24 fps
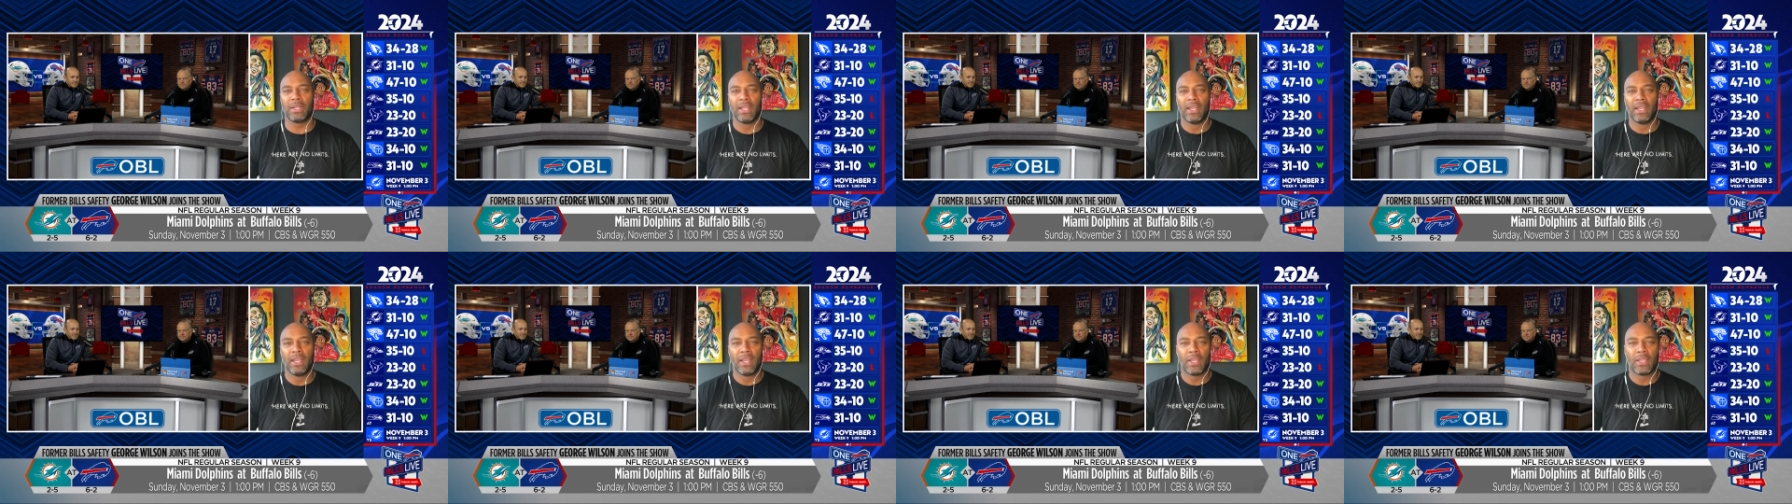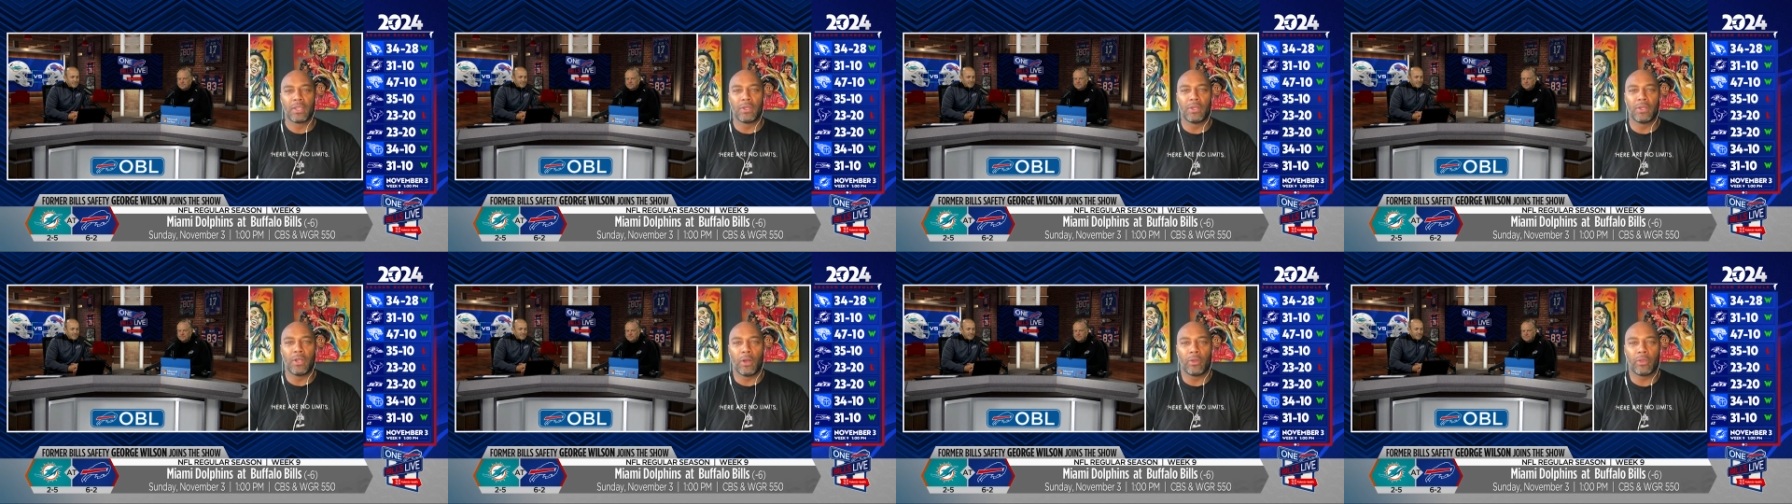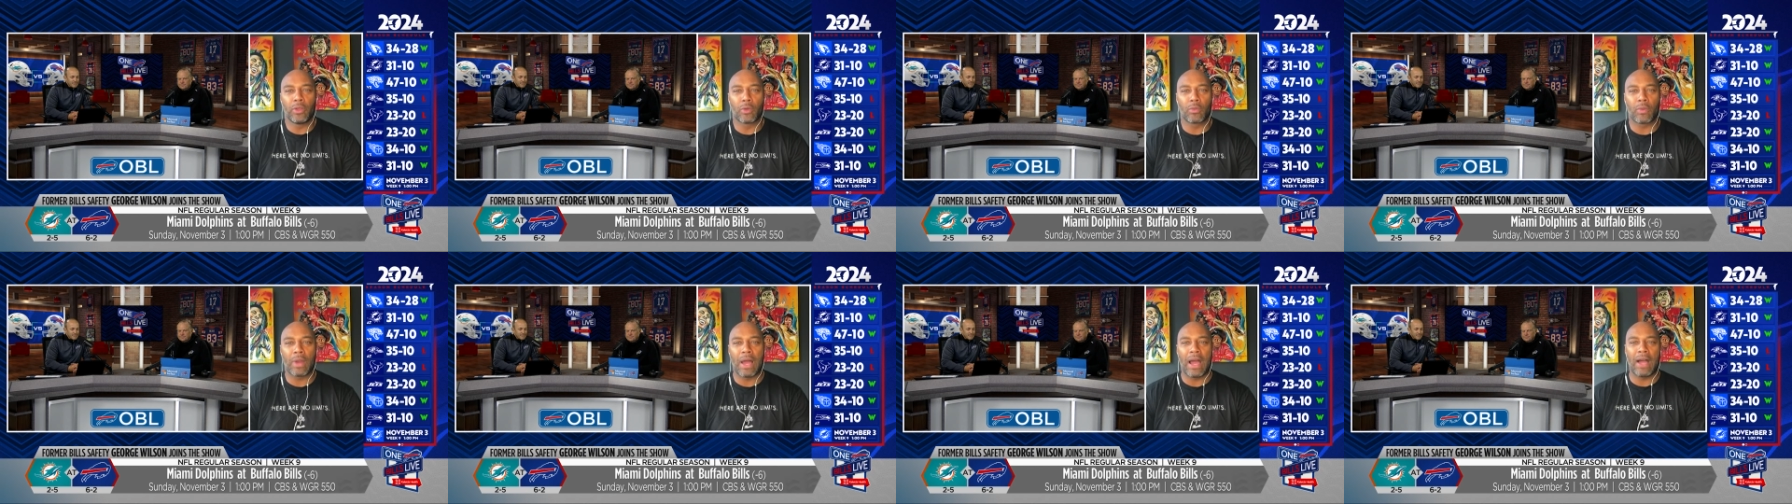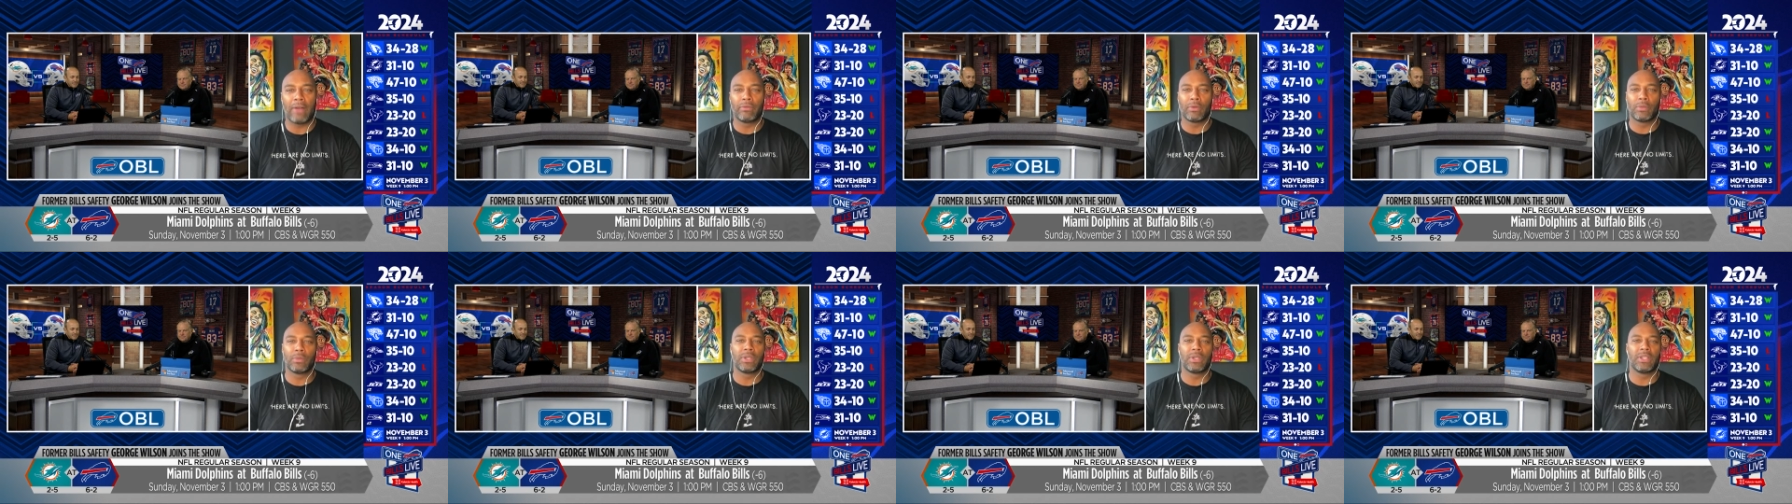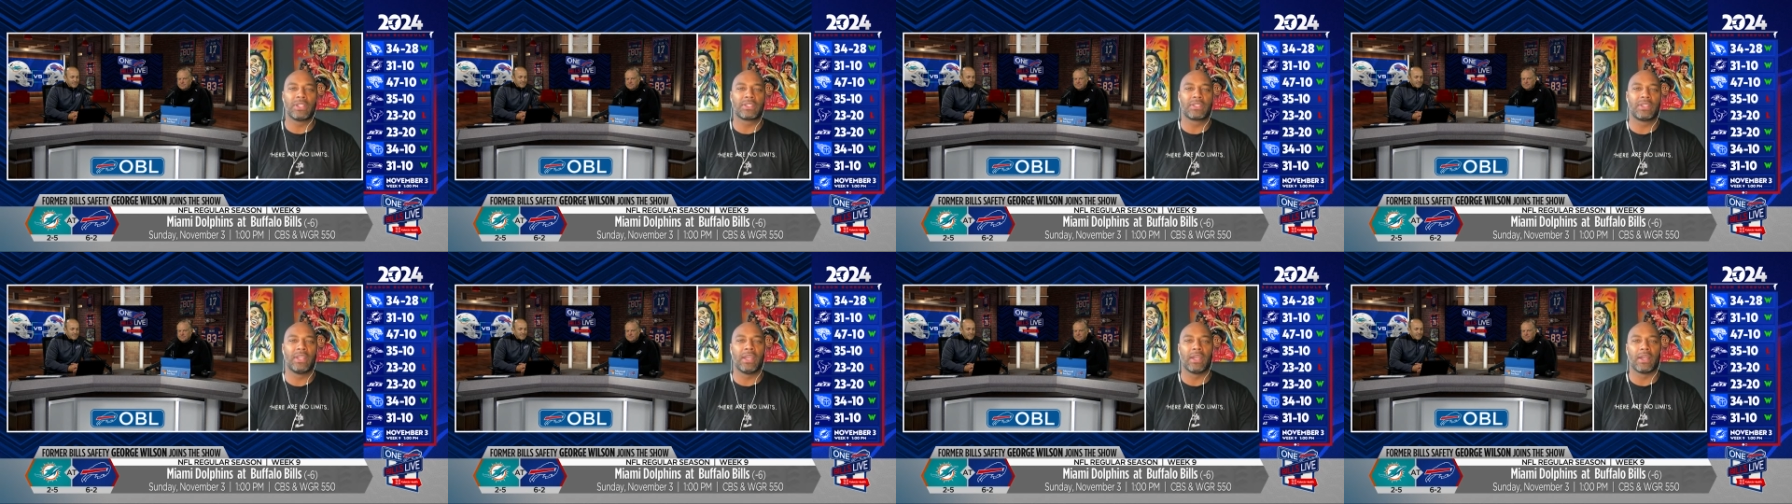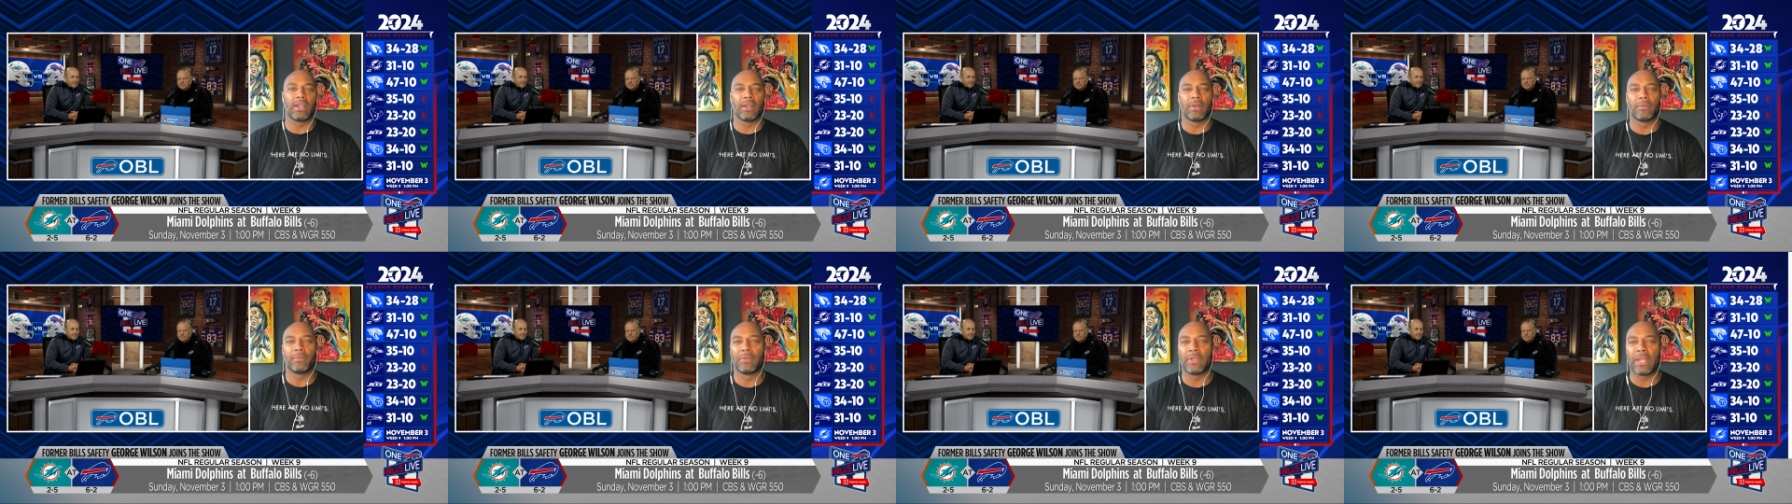but you know the rivalry is
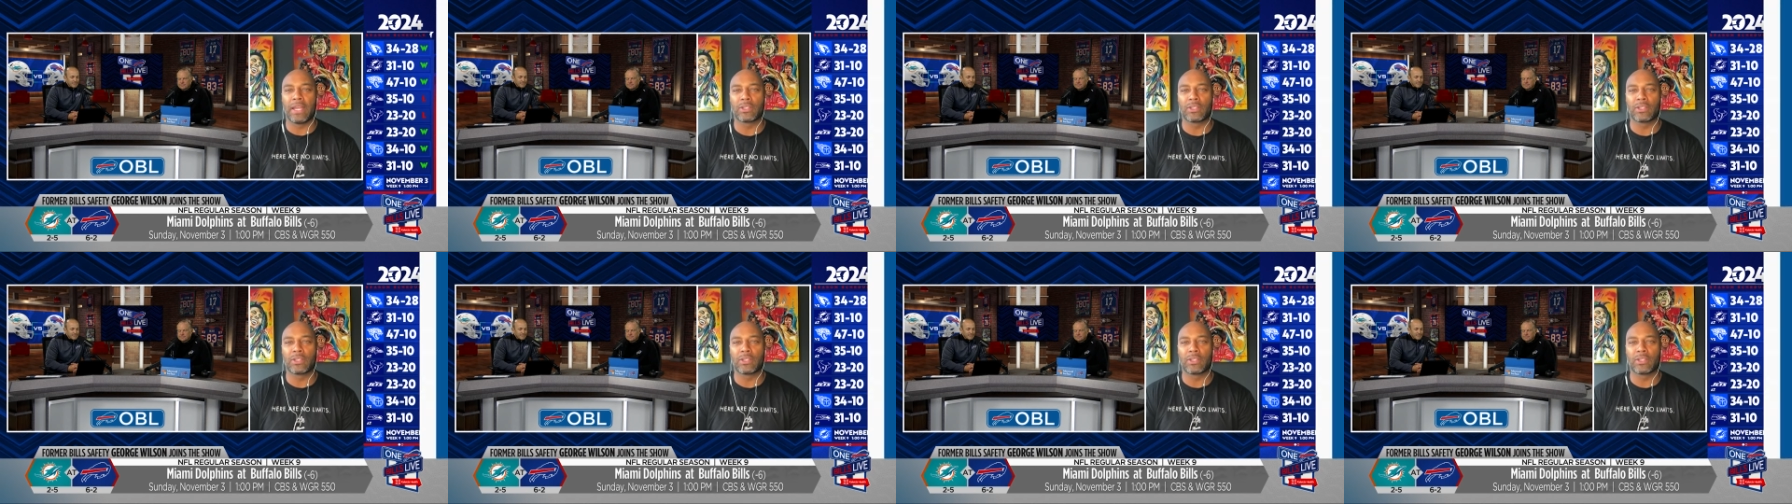there.